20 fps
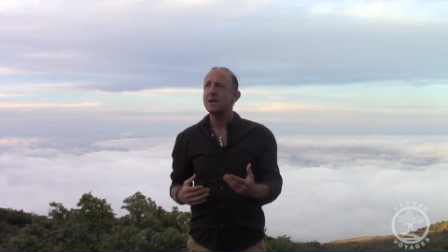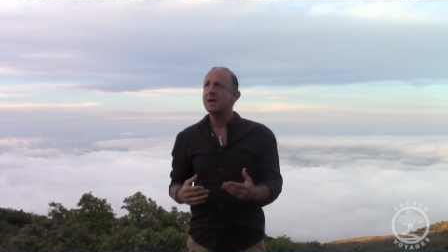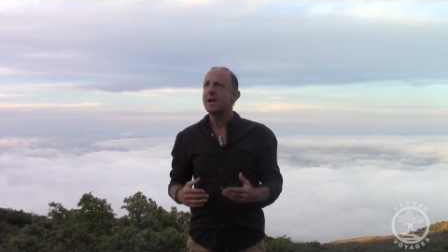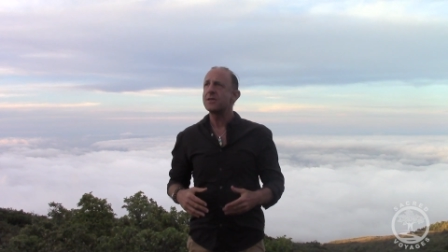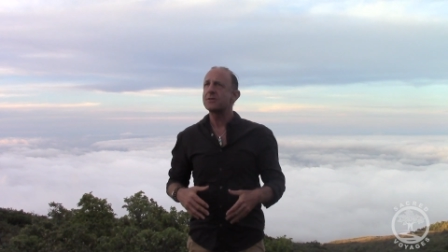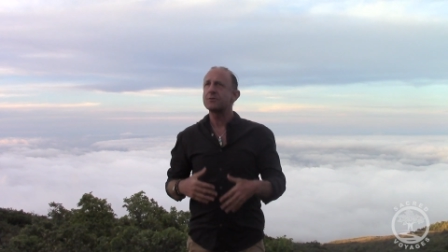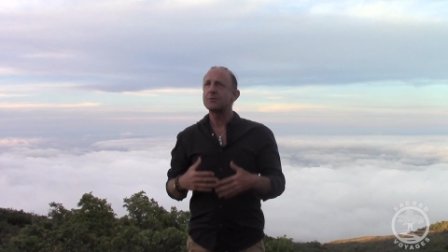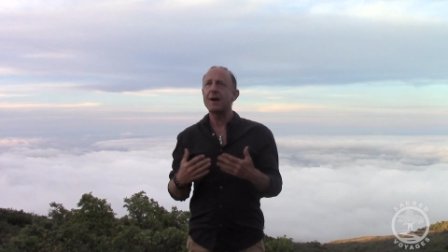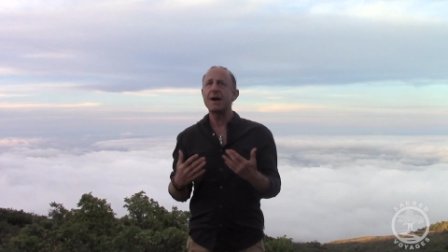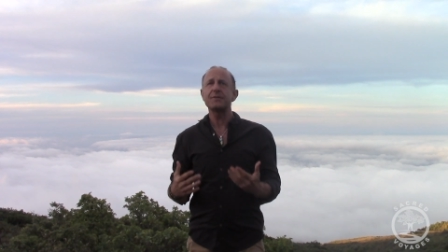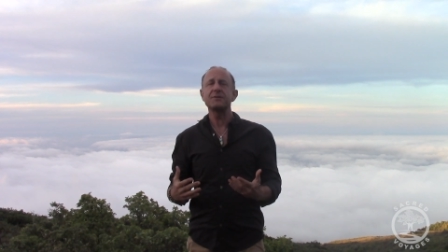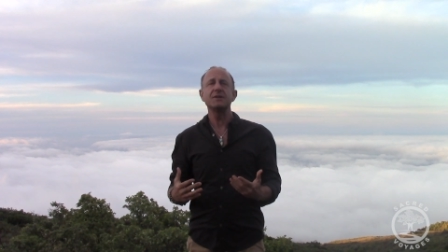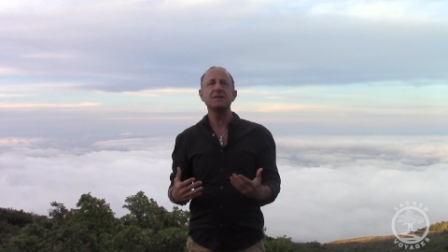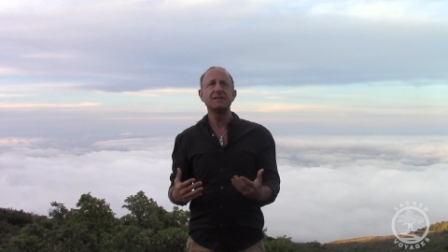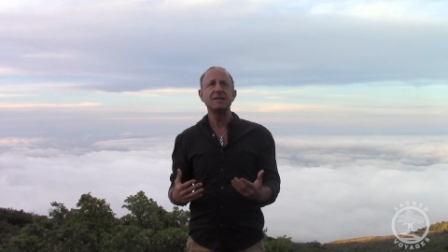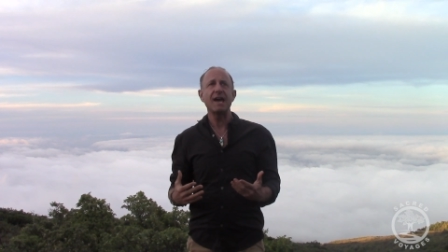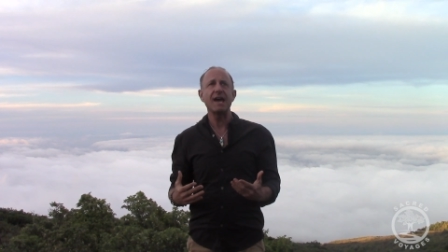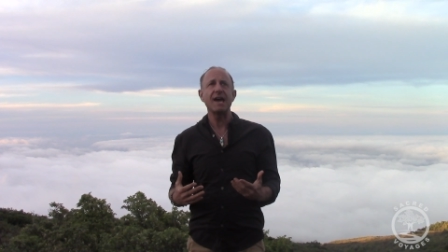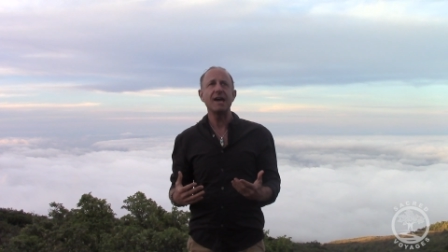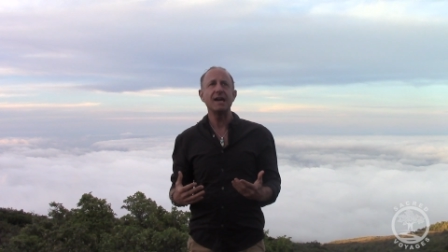and throughout the
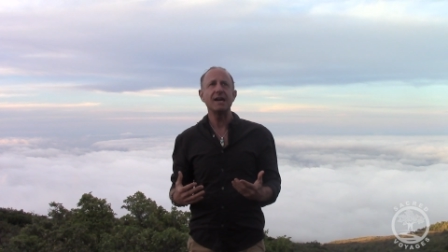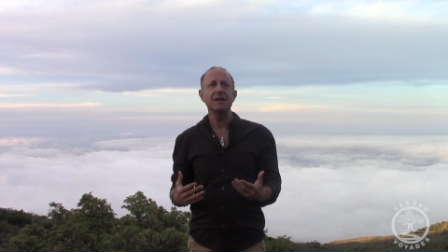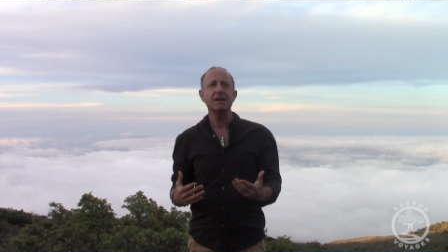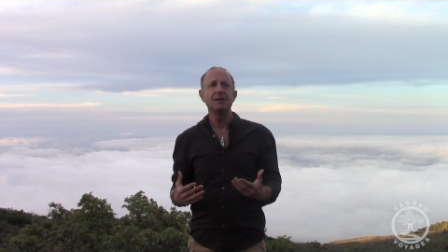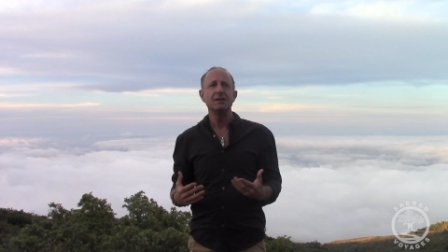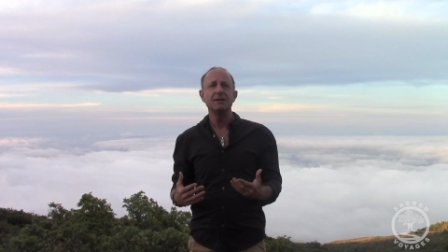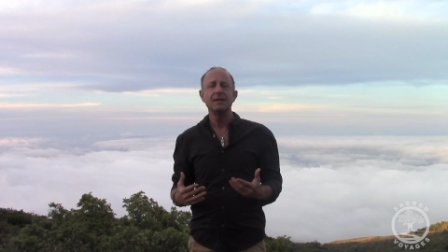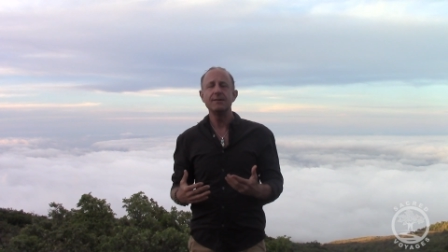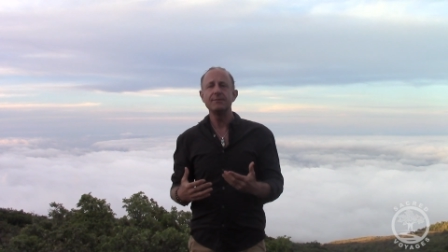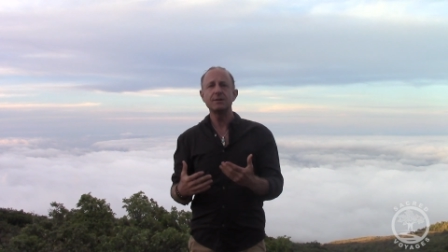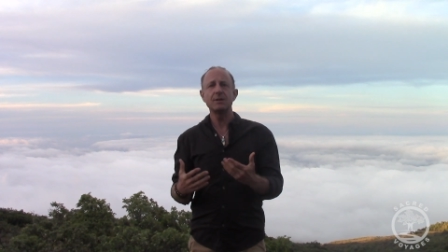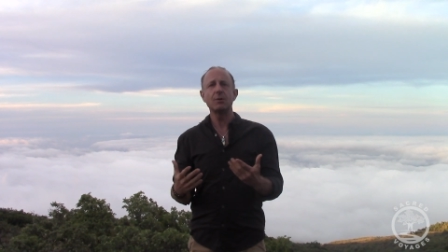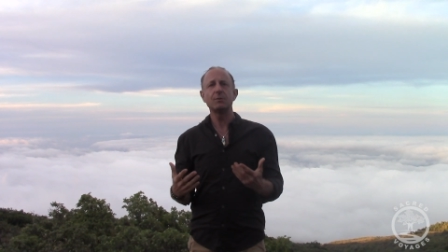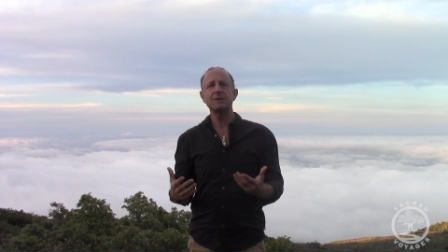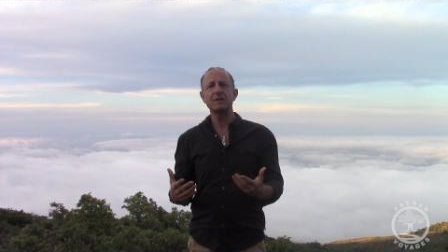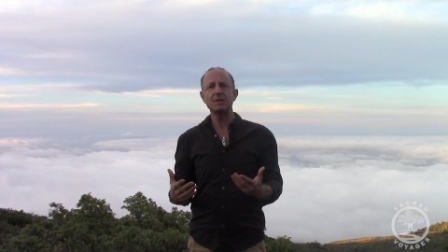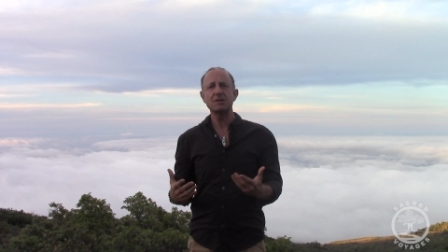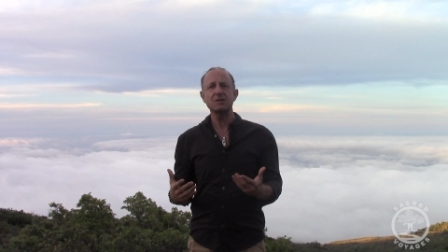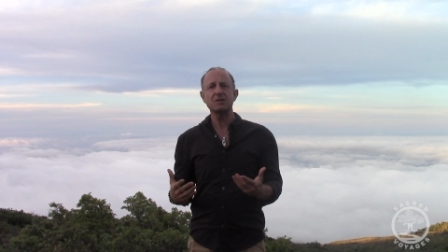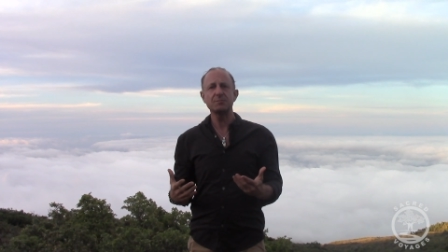day, even though
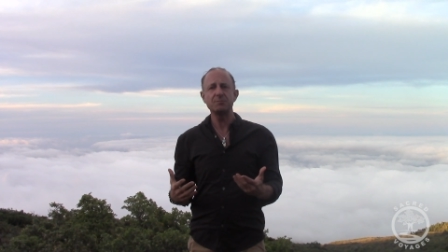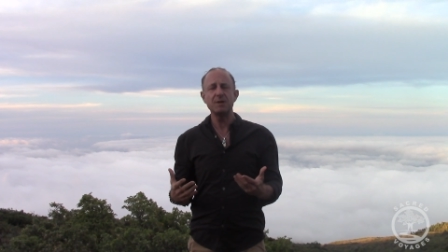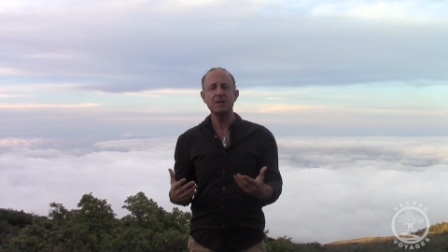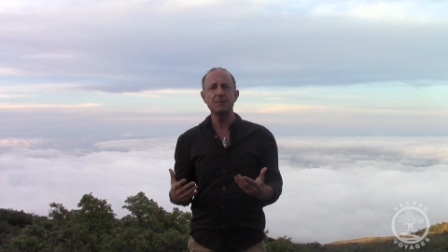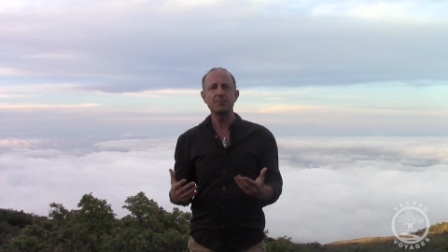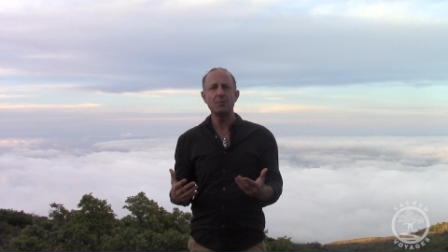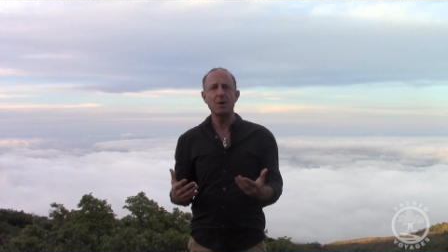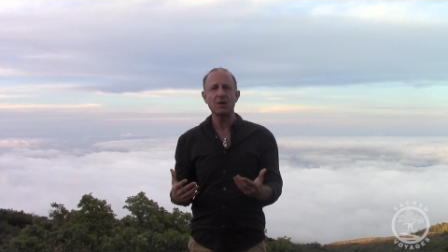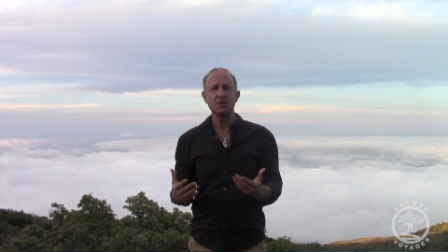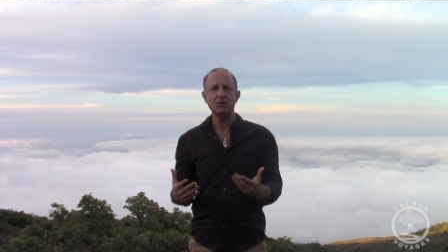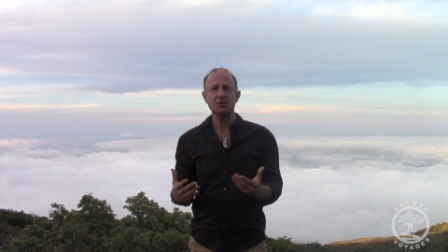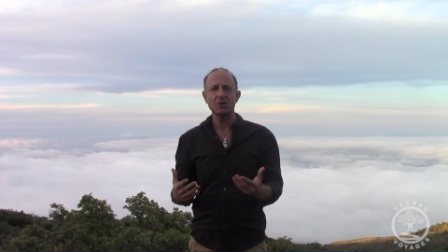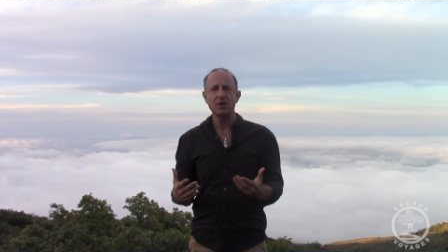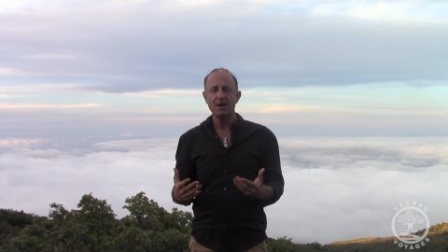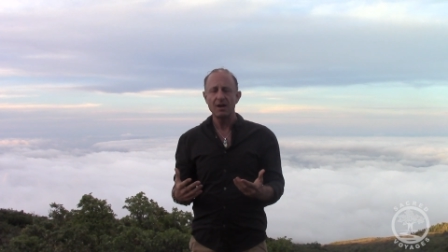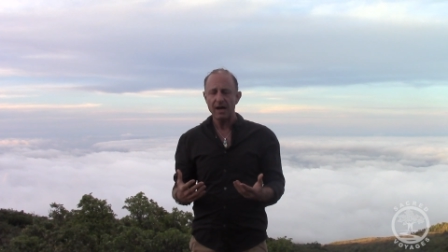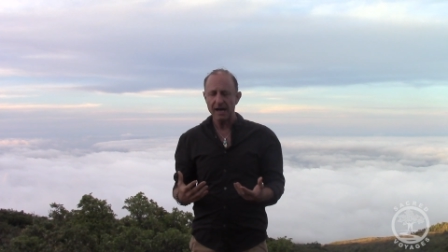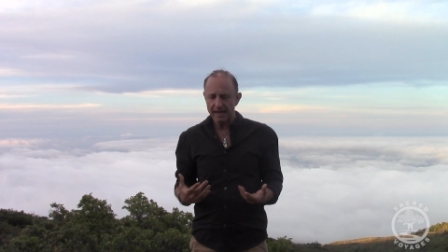we didn't speak much,